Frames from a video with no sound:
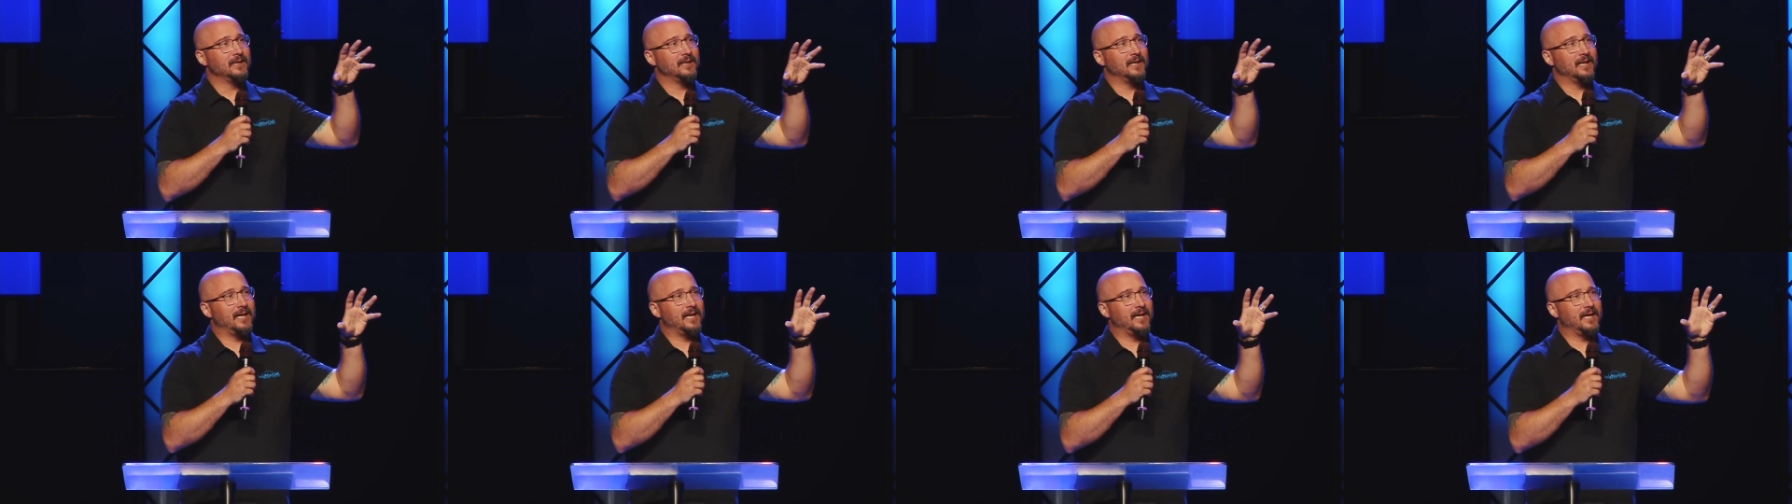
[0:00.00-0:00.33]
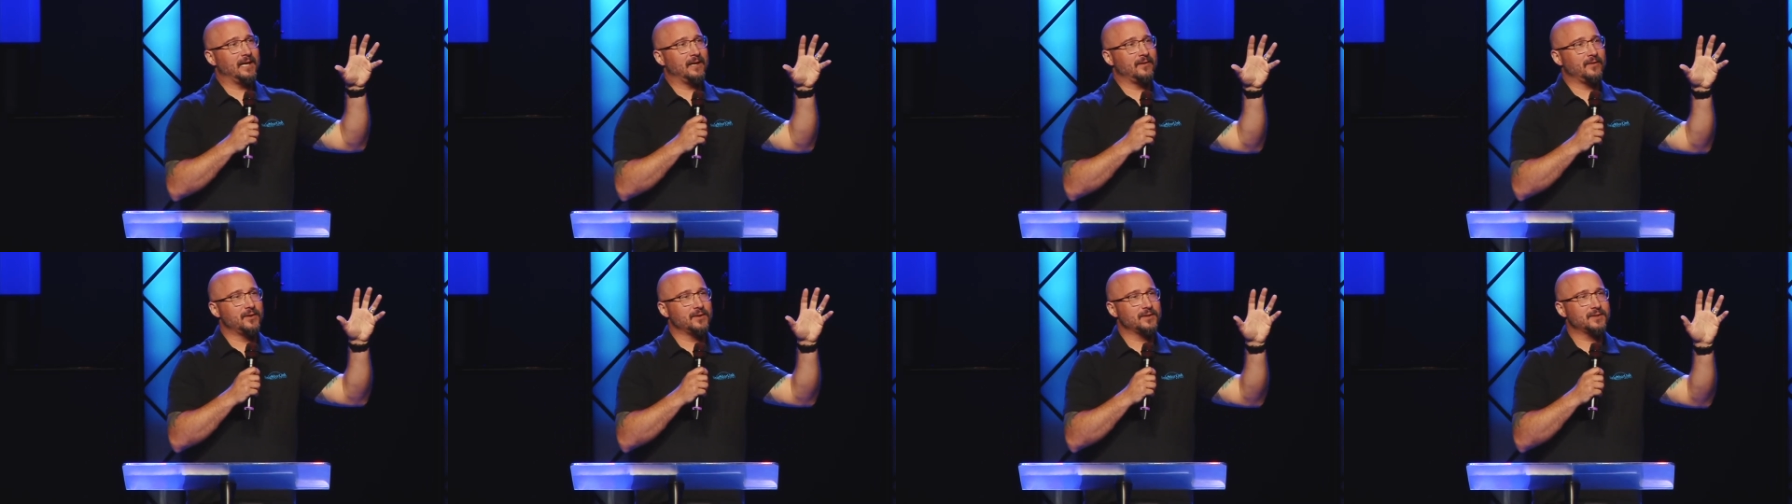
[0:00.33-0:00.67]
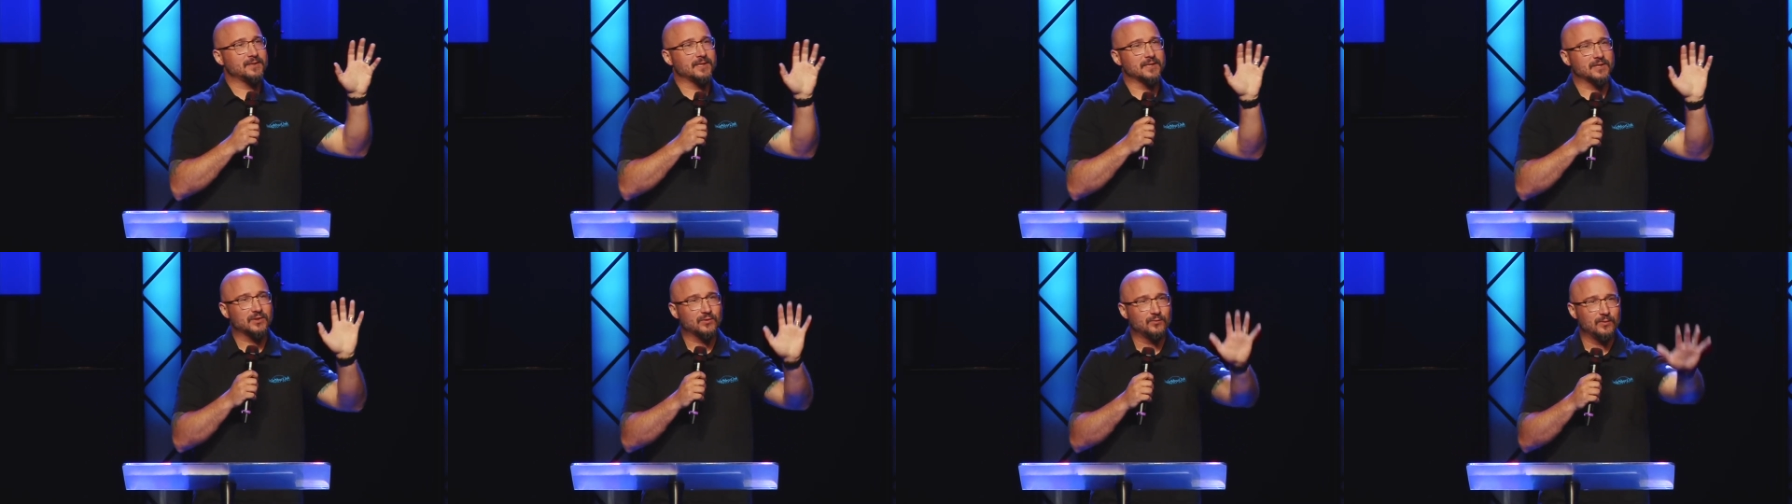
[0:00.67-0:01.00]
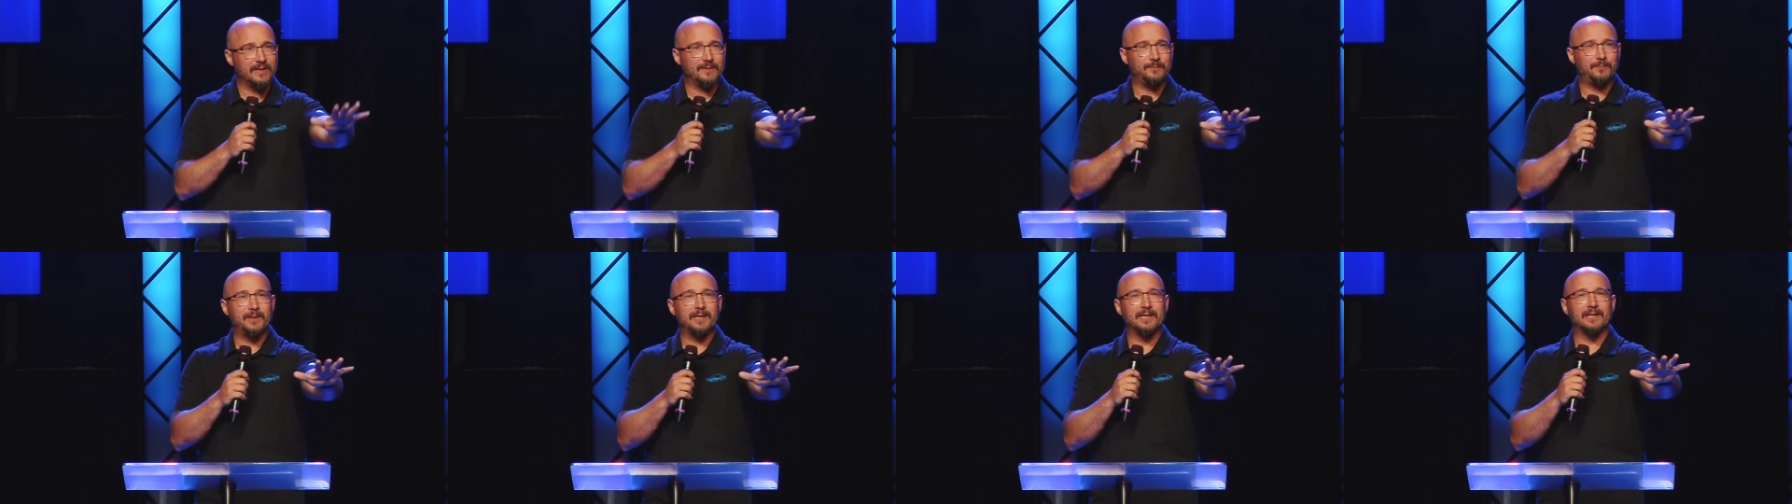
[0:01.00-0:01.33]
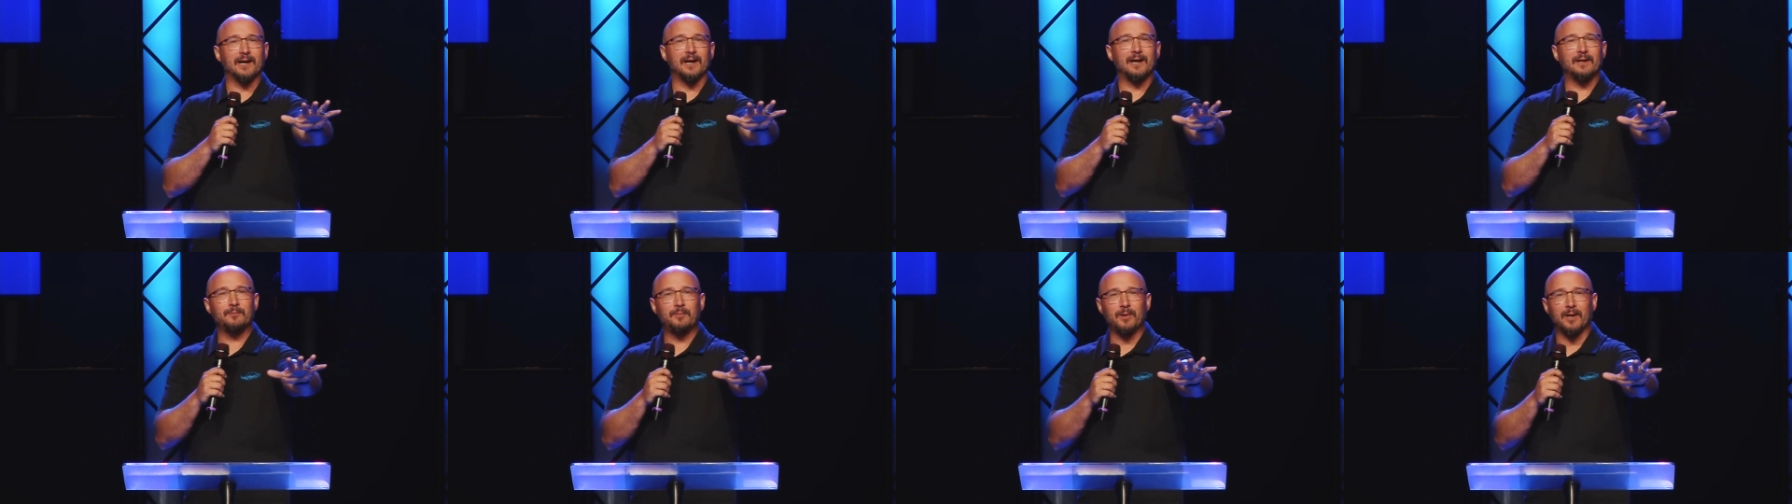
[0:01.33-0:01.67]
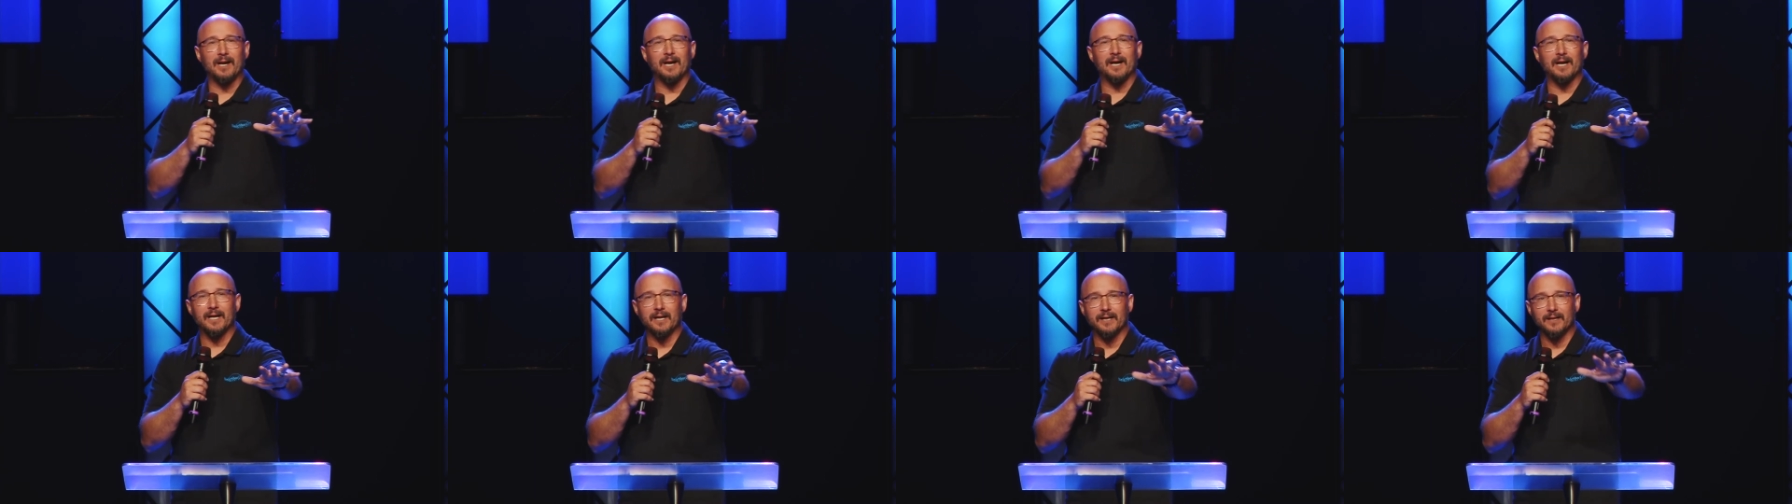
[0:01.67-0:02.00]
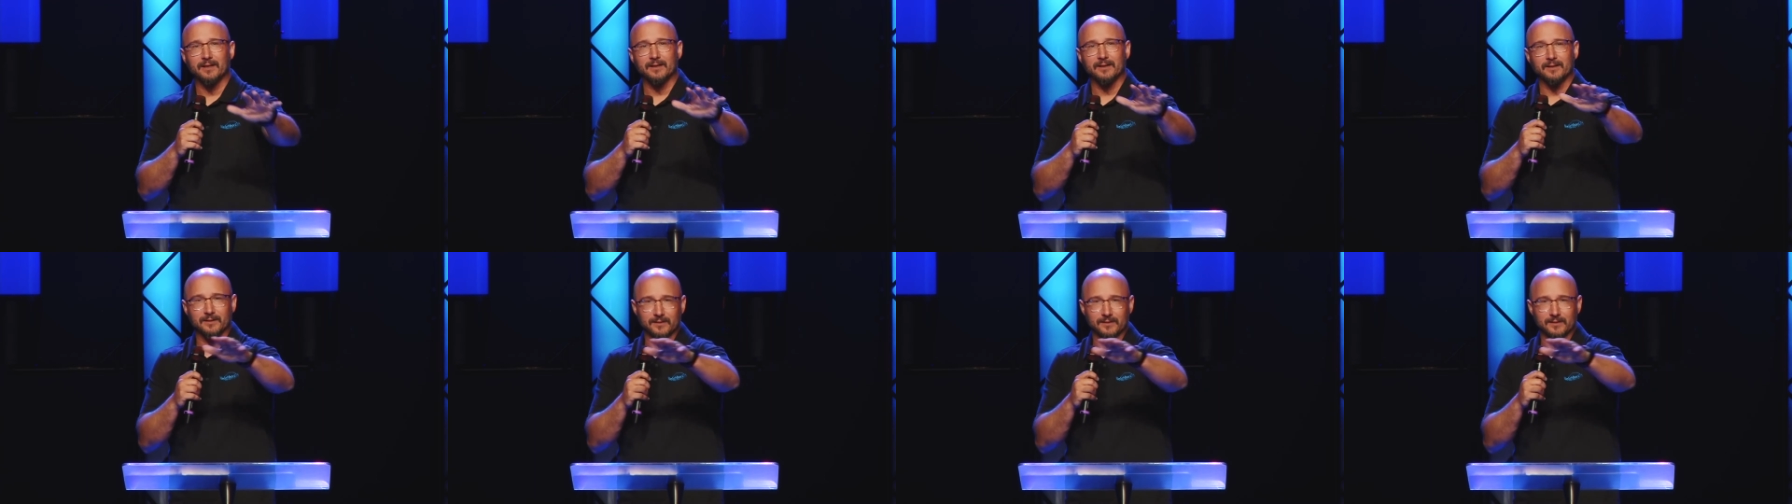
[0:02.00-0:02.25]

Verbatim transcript: and there's this sweet pecan pie